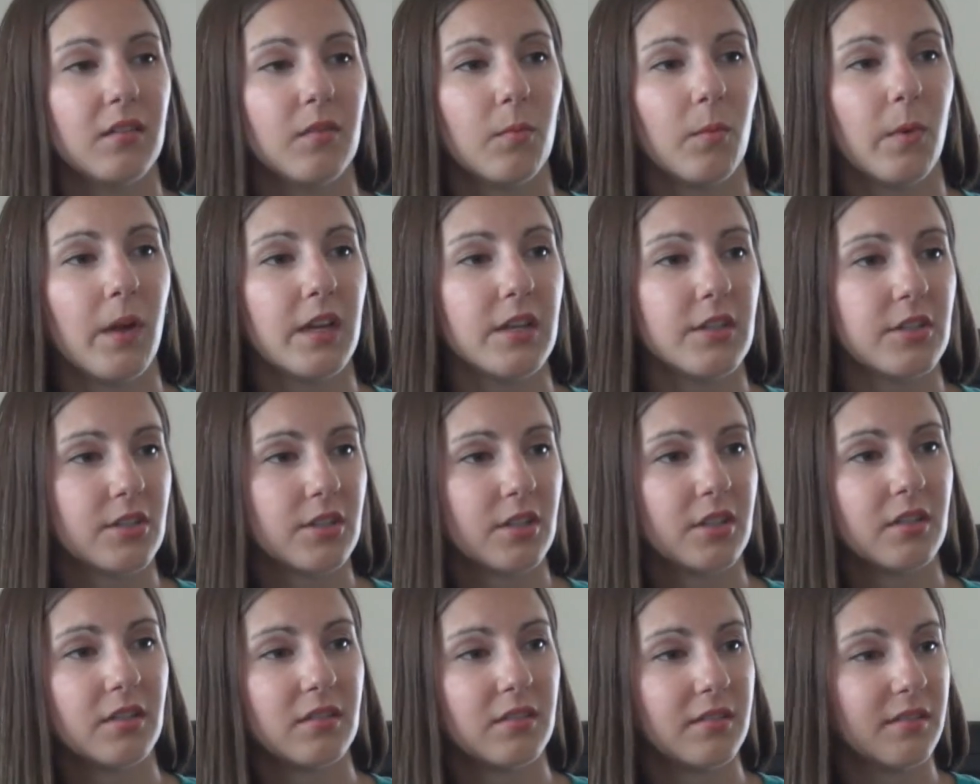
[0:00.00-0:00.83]

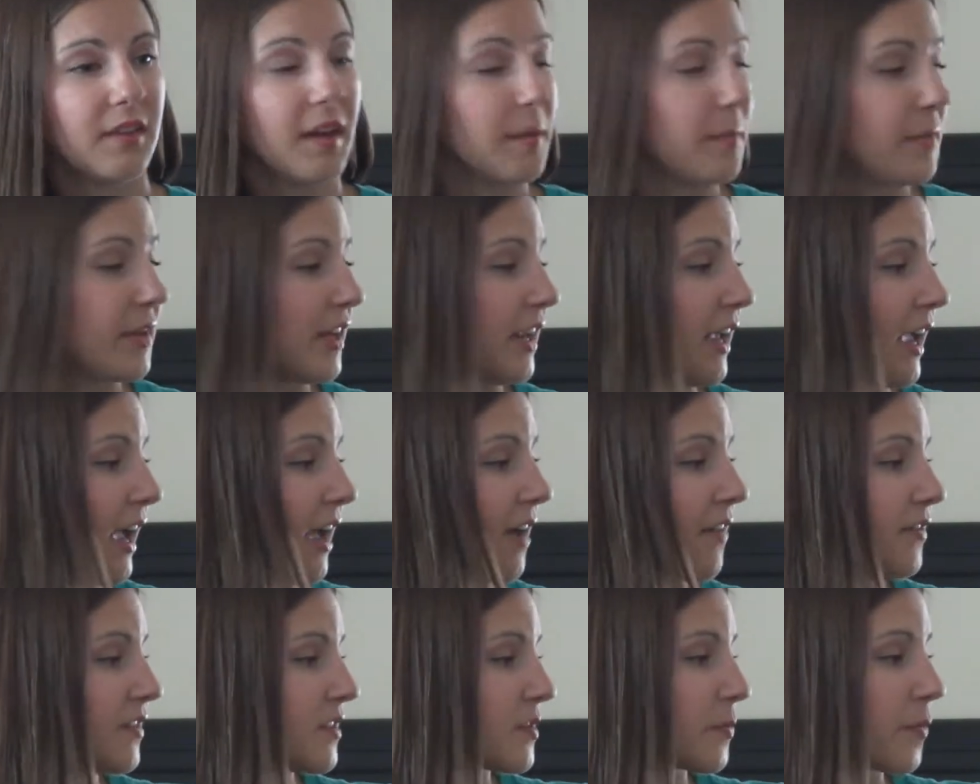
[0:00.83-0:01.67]
which I mean I
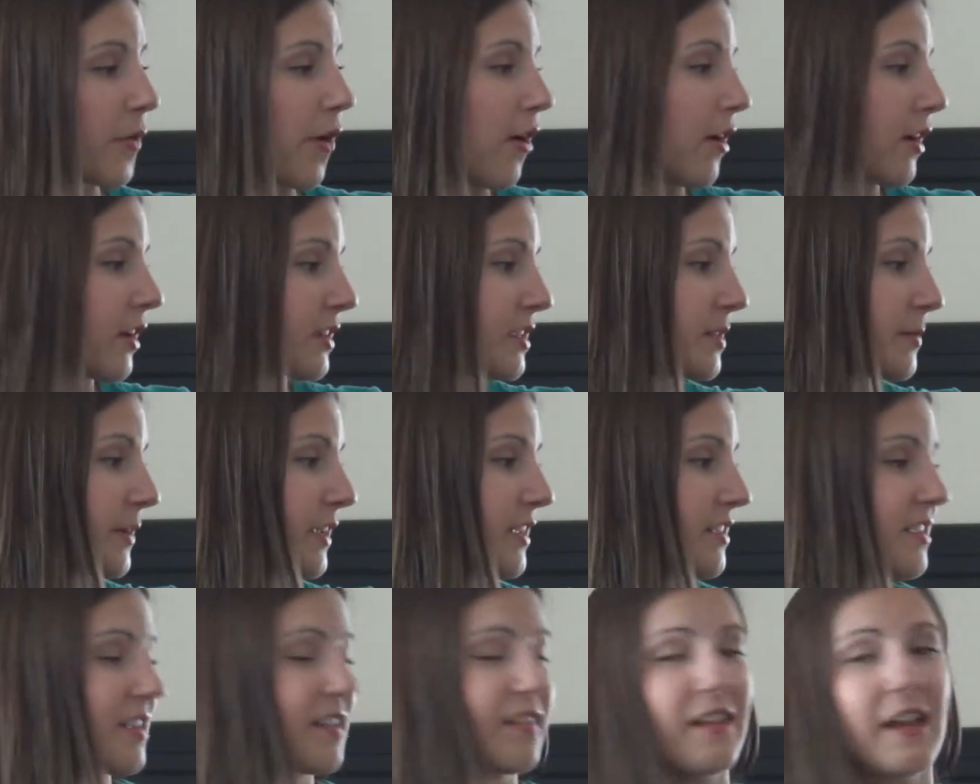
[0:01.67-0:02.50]
have these products
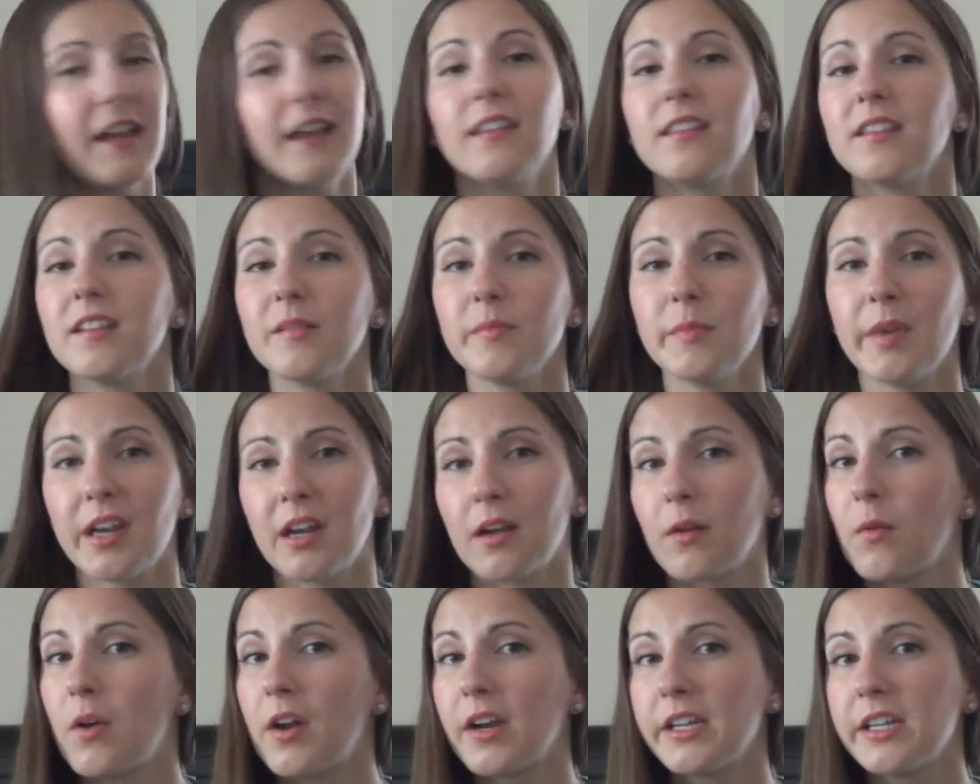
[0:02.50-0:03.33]
because I like them and
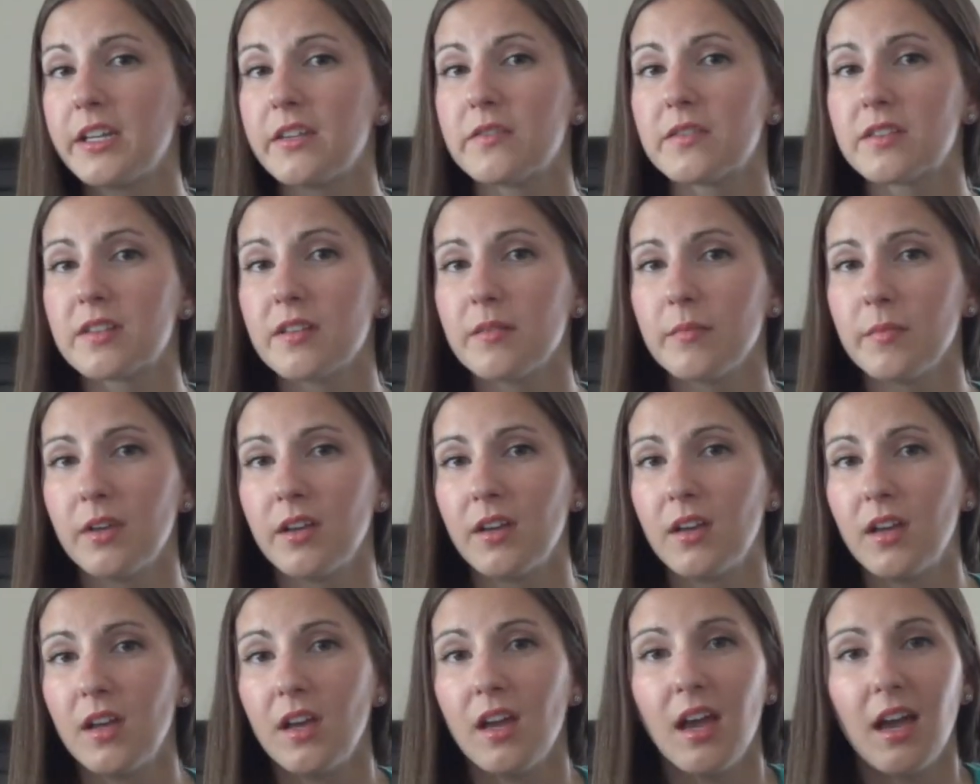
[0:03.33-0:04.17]
I want to use them
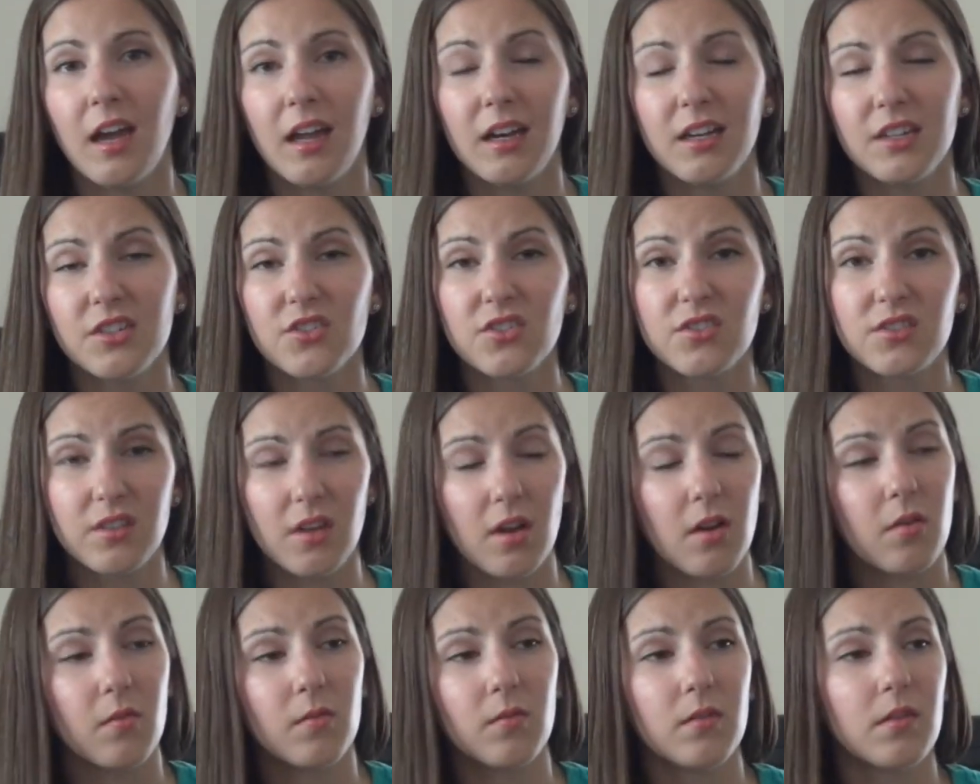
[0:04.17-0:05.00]
and I just
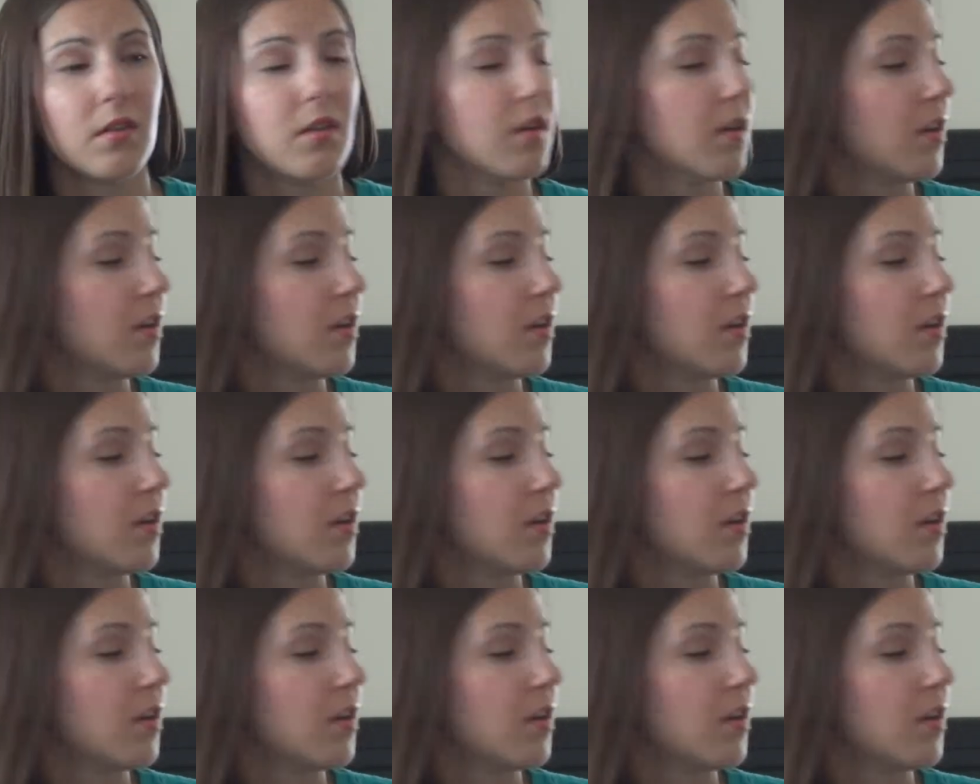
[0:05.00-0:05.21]
don't.